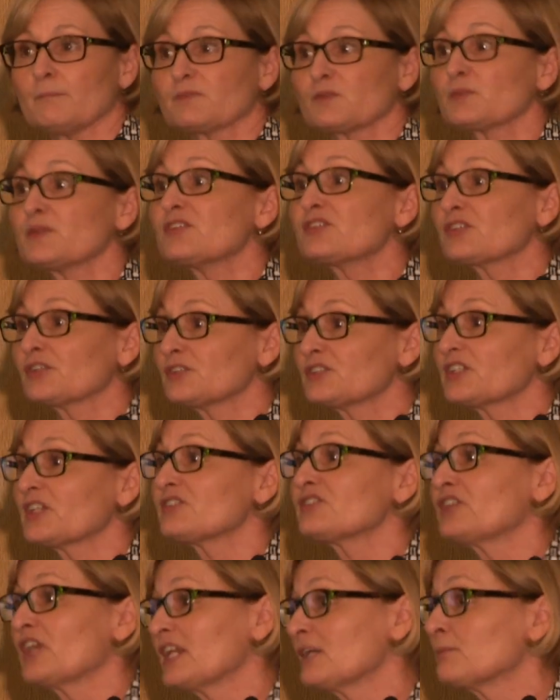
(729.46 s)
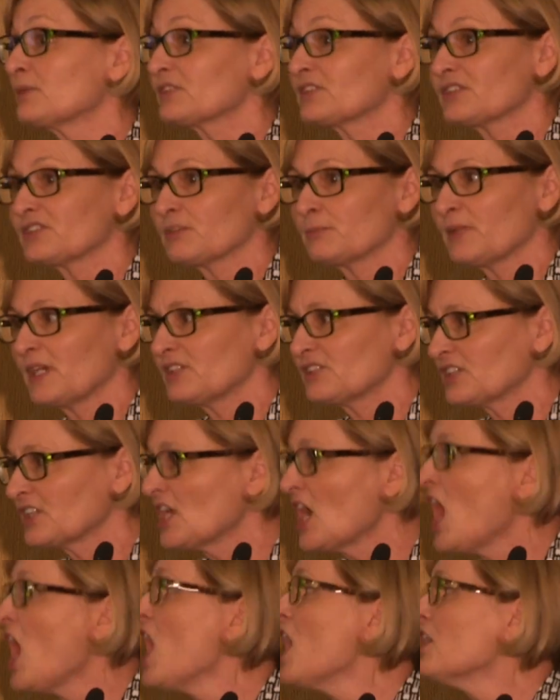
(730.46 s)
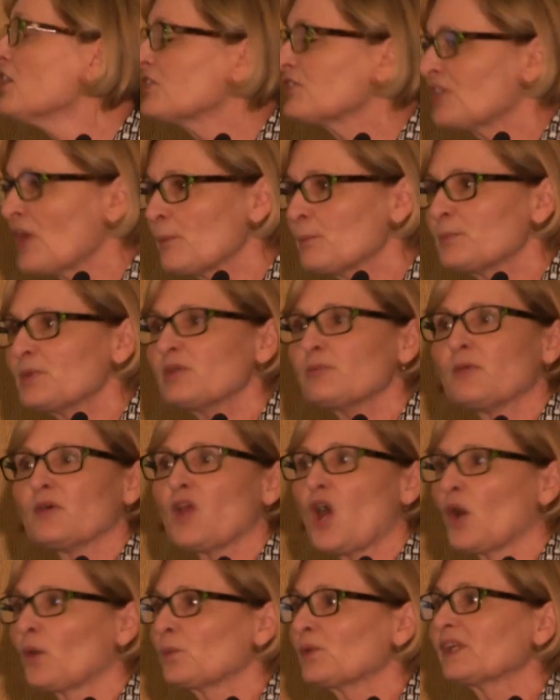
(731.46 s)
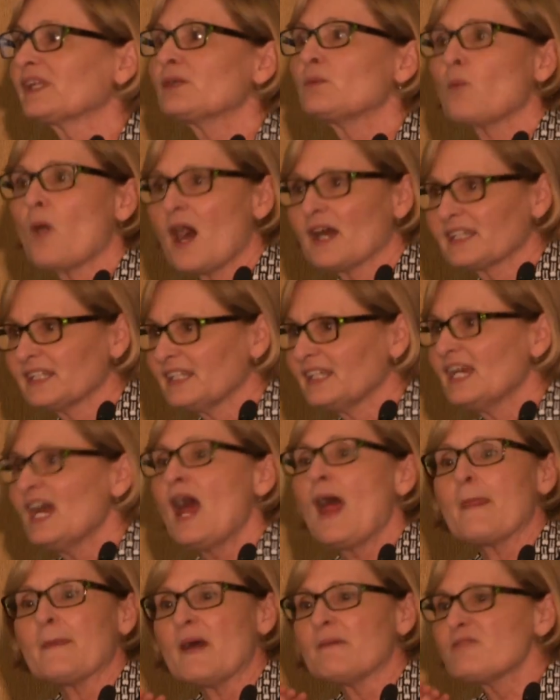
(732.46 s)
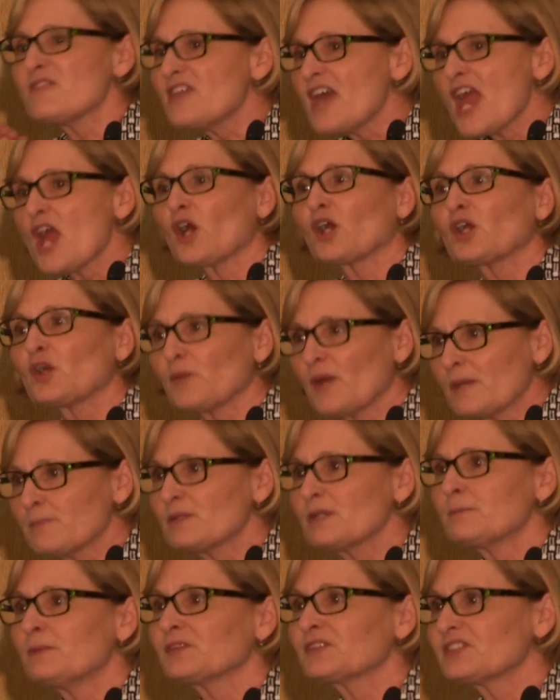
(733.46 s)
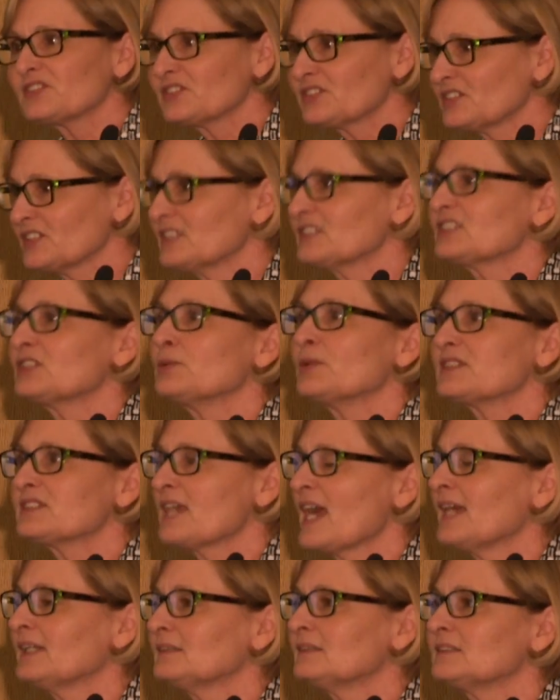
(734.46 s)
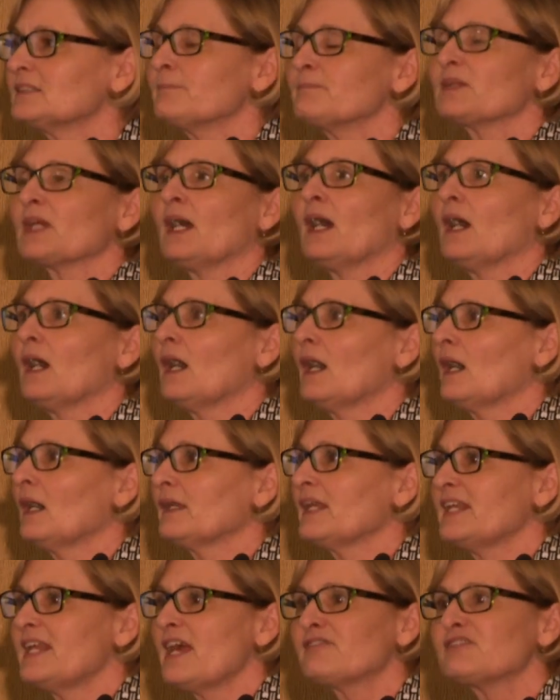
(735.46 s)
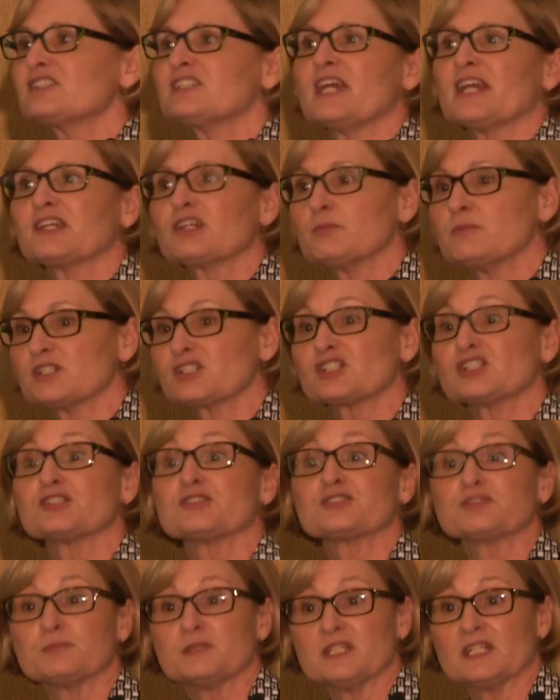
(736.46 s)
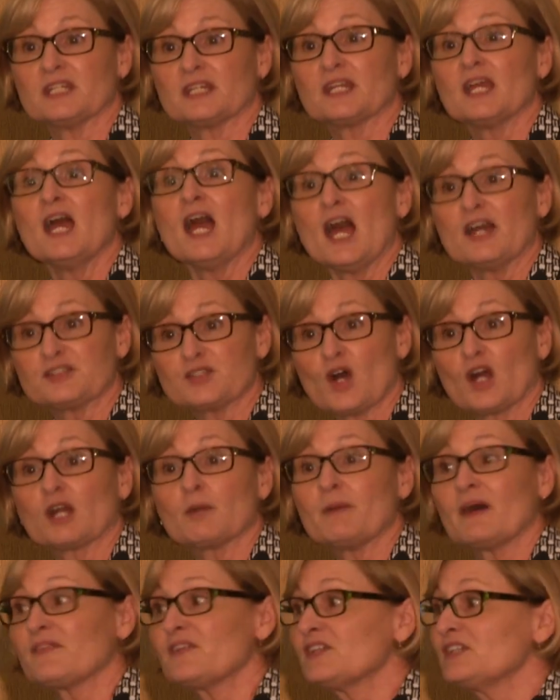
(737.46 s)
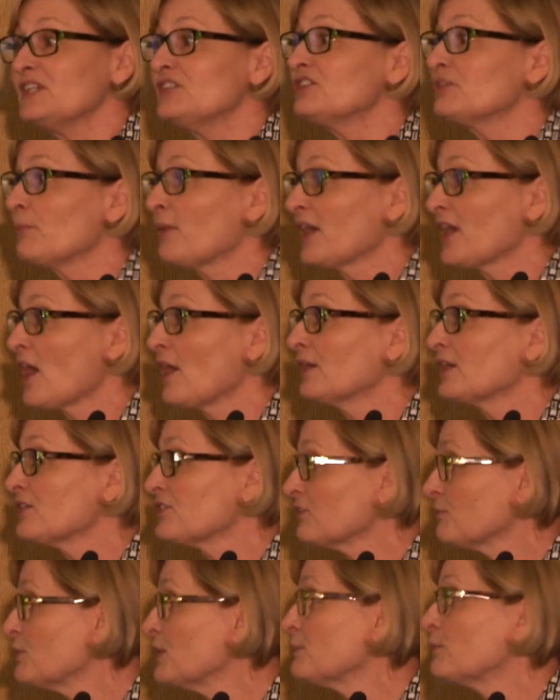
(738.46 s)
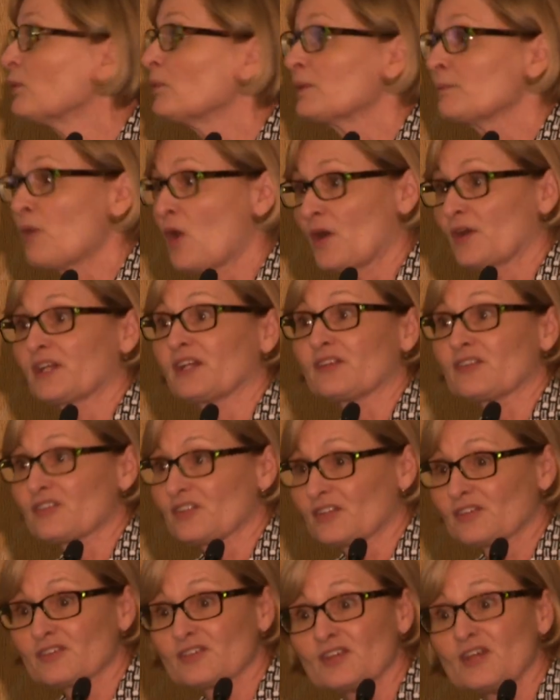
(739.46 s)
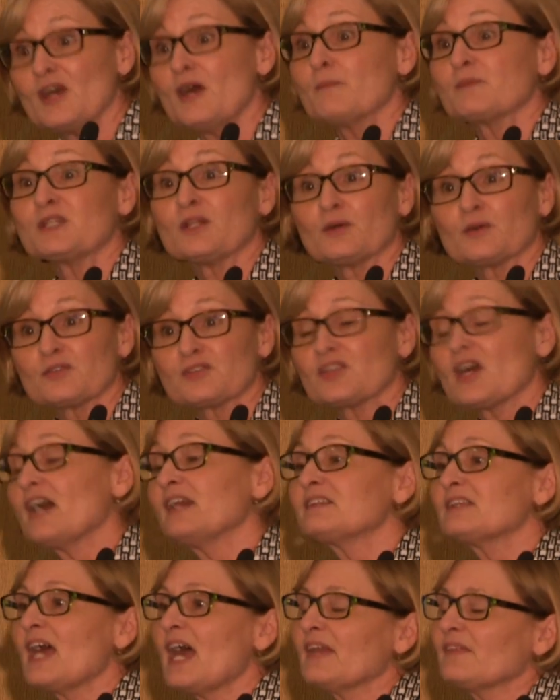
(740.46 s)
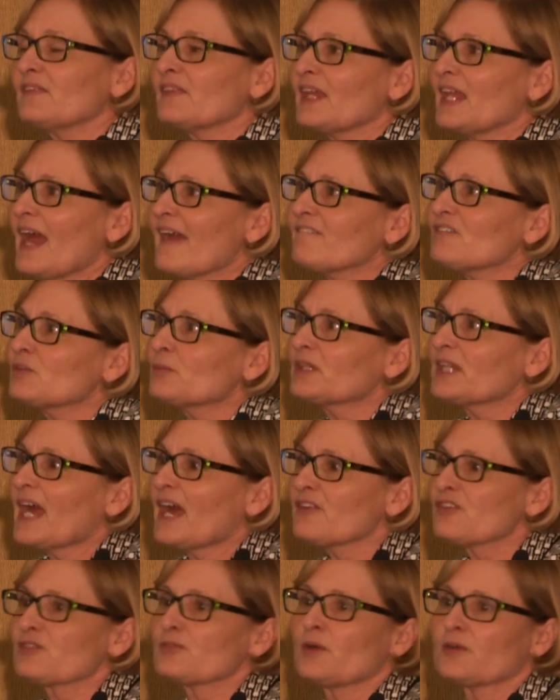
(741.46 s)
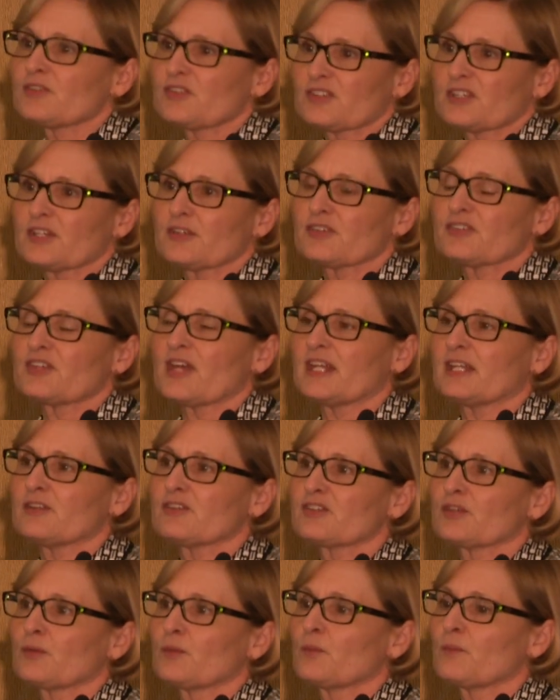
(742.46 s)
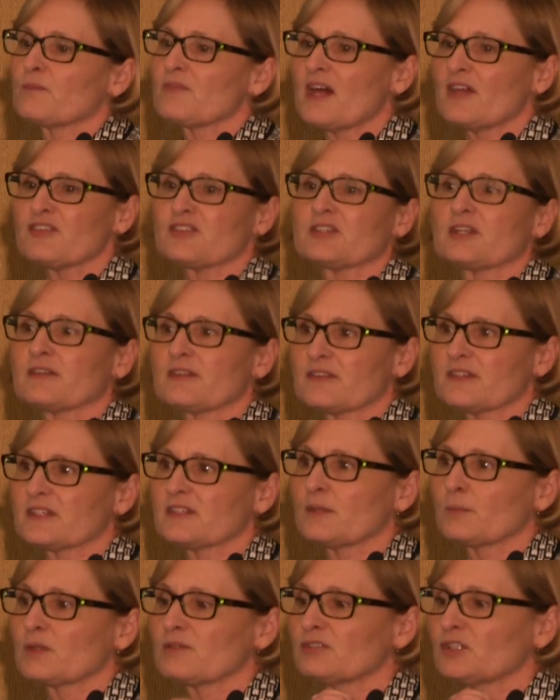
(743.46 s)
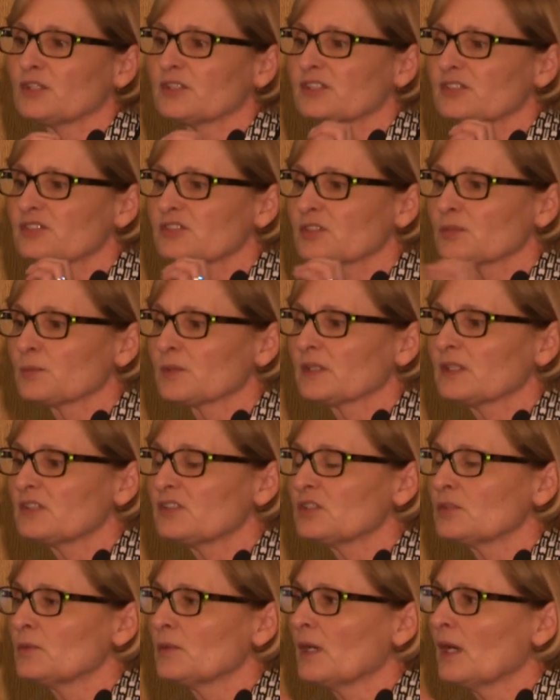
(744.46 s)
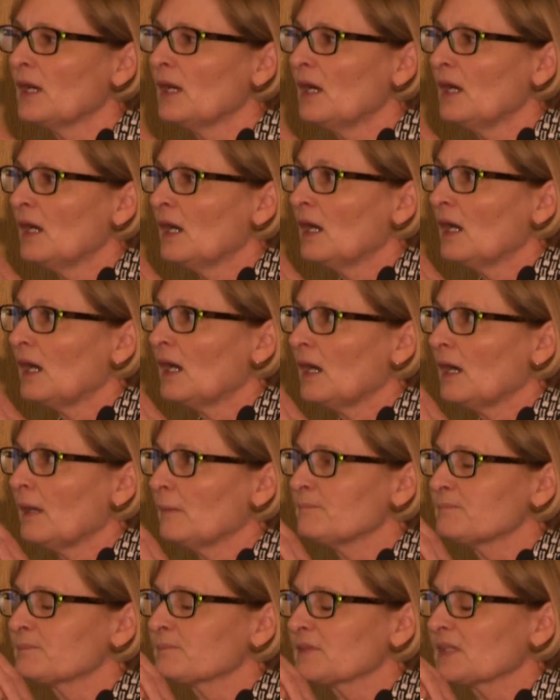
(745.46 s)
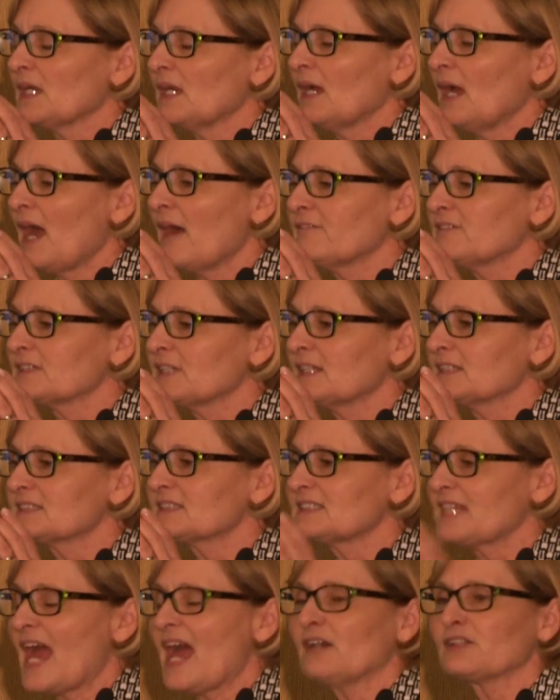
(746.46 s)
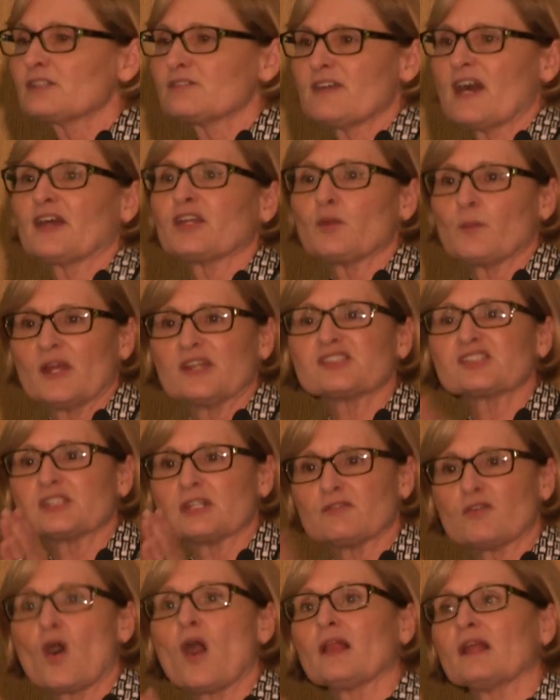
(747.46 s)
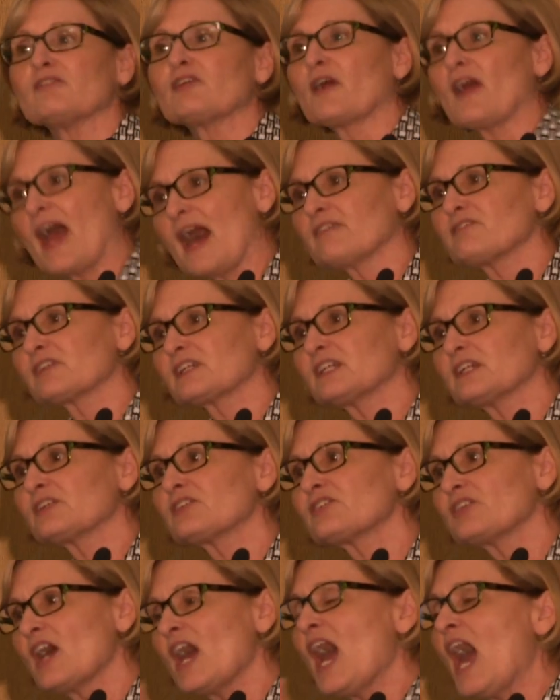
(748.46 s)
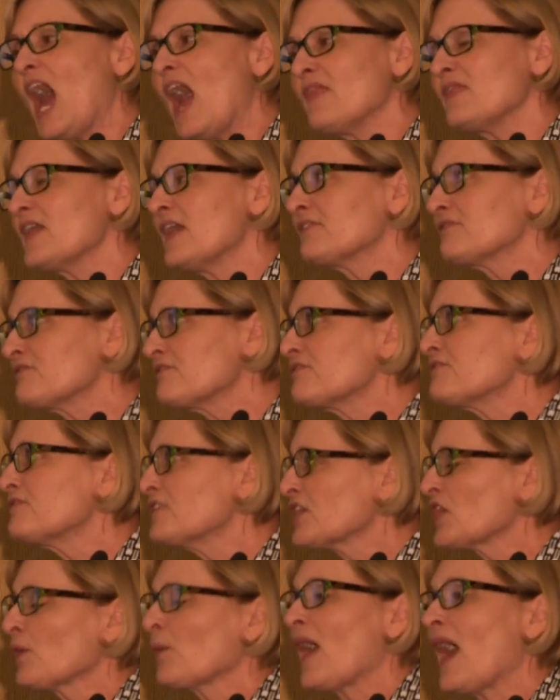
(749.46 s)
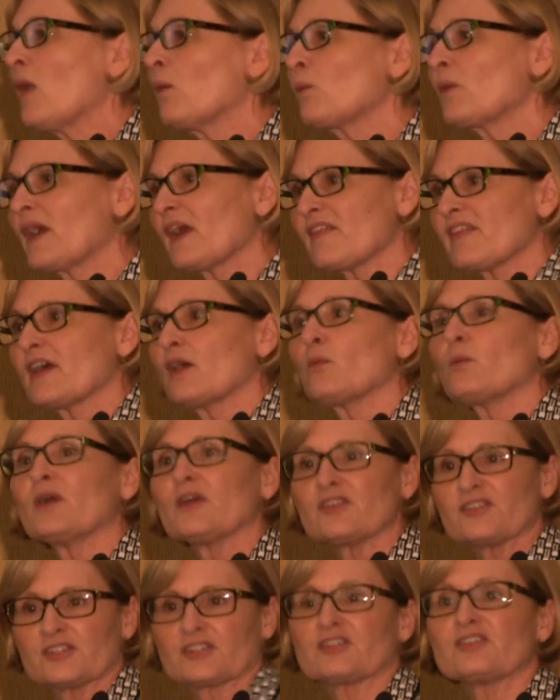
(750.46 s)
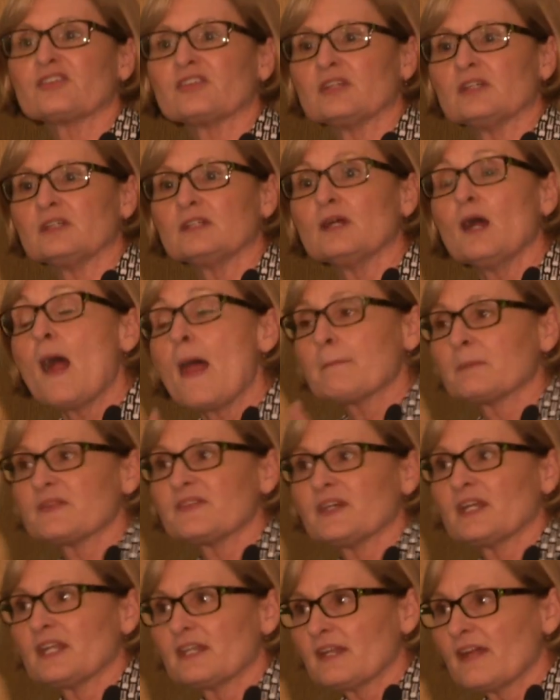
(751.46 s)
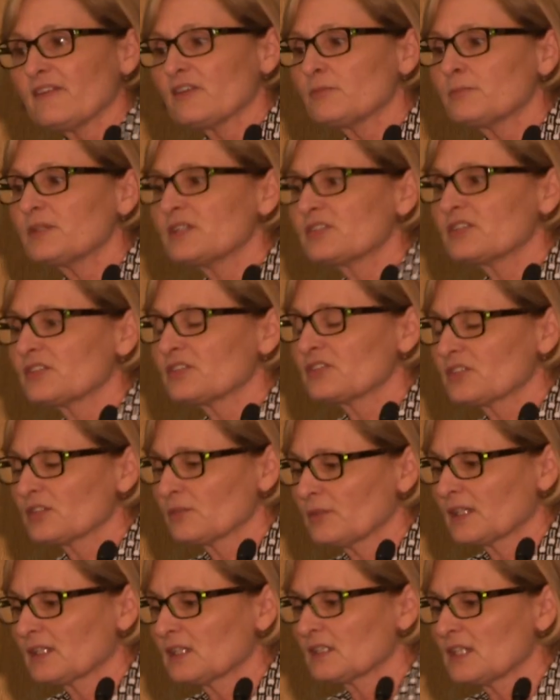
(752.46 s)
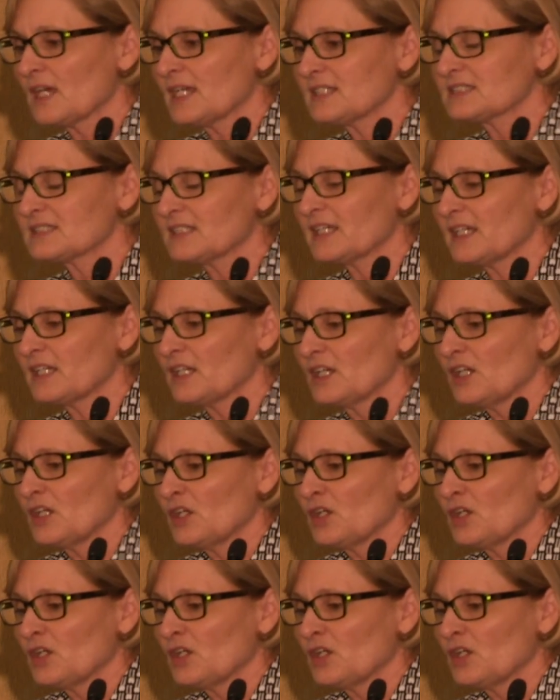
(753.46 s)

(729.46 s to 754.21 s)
research and study participation. Some people are really wonky, and they are great people to attend an FDA commissioner's meeting and talk about the needs and priorities of people with Parkinson's. And that everyone has their own skill set. And so that's another thing that we've learned is to really do have a sound evaluation of all of our advocates and then figure out where they will succeed. But then another piece is to recognize that